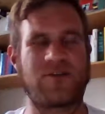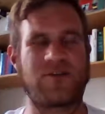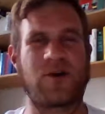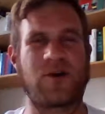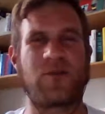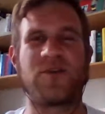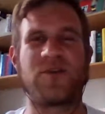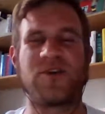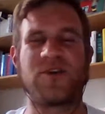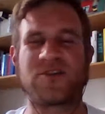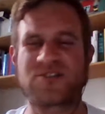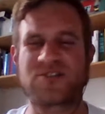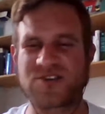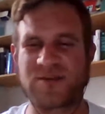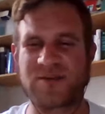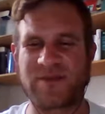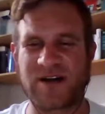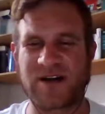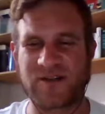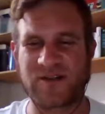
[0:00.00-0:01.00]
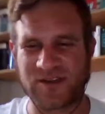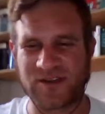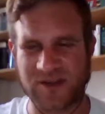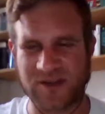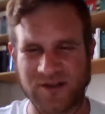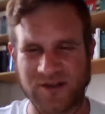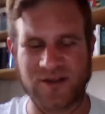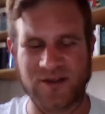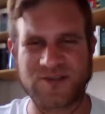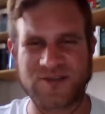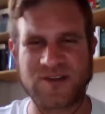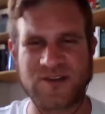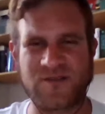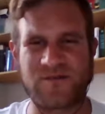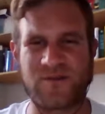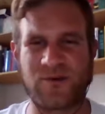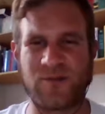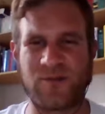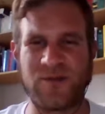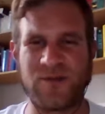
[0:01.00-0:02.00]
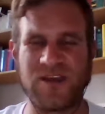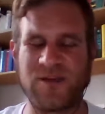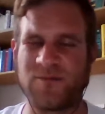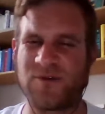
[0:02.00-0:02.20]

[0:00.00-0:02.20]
top notch about technology for me,